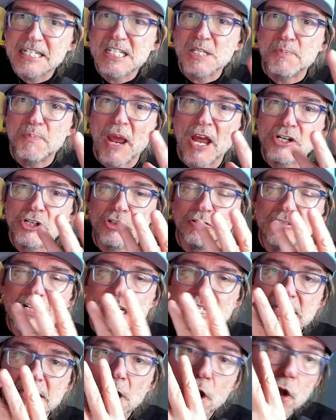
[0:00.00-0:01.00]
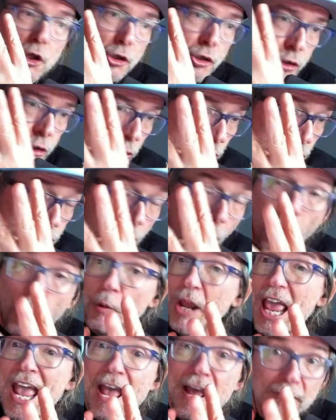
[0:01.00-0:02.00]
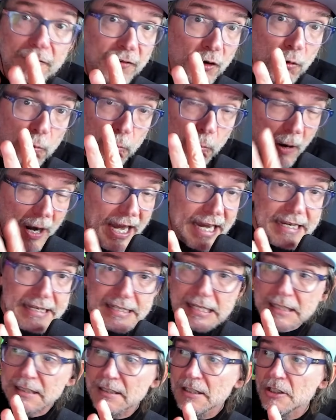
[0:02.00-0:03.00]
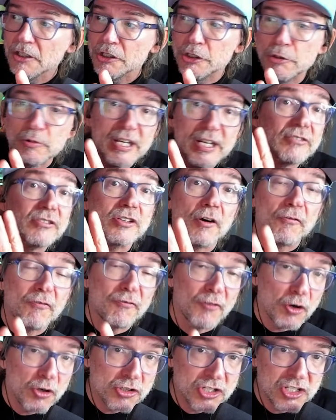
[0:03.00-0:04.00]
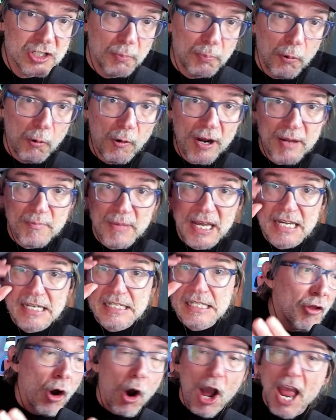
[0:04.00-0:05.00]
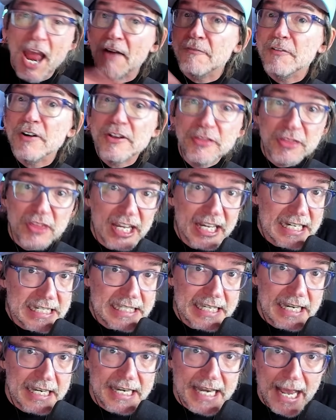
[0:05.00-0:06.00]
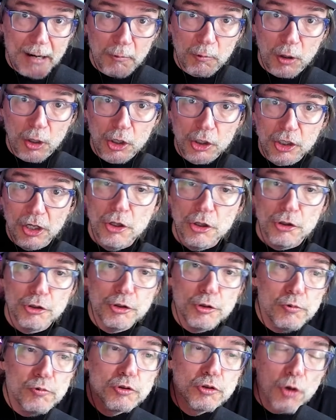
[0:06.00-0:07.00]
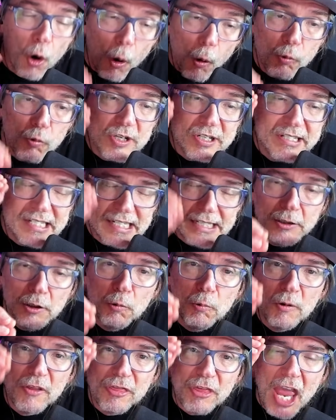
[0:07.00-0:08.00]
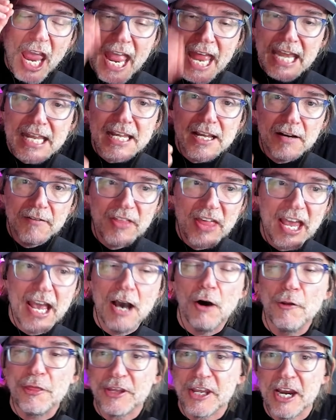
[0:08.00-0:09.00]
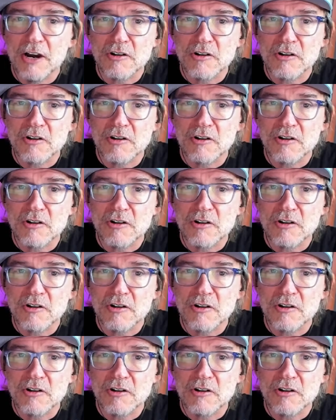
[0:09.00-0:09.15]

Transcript: specialists. You don't ever wait. You get the first appointments. Everything is in network. You don't deal with any of the healthcare